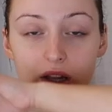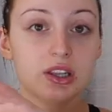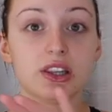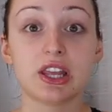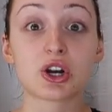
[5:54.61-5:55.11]

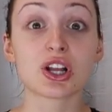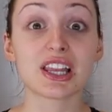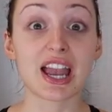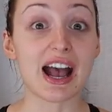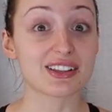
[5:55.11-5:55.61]

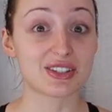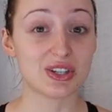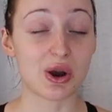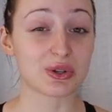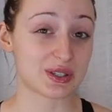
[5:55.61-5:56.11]
Literally has
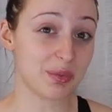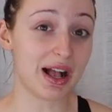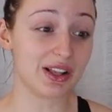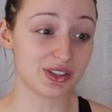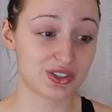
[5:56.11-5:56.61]
no
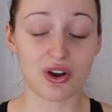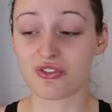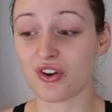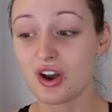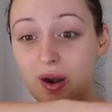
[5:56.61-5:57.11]
smell so
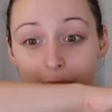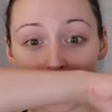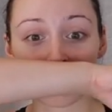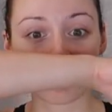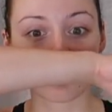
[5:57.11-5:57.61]

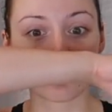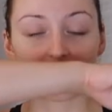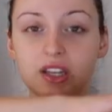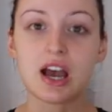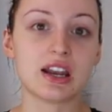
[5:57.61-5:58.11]
far.
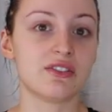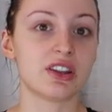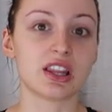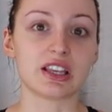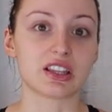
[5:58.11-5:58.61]
Not
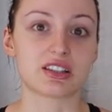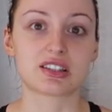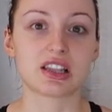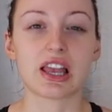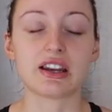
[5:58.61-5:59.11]
even like the
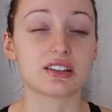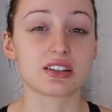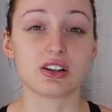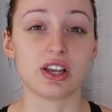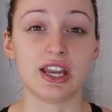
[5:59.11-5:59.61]
slightest
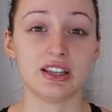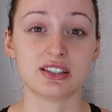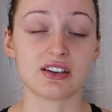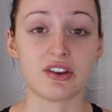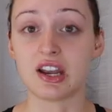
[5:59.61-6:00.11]
little
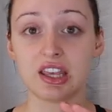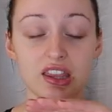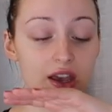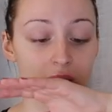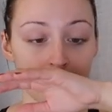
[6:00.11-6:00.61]
hint of
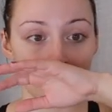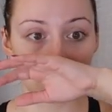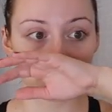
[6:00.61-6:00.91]
anything.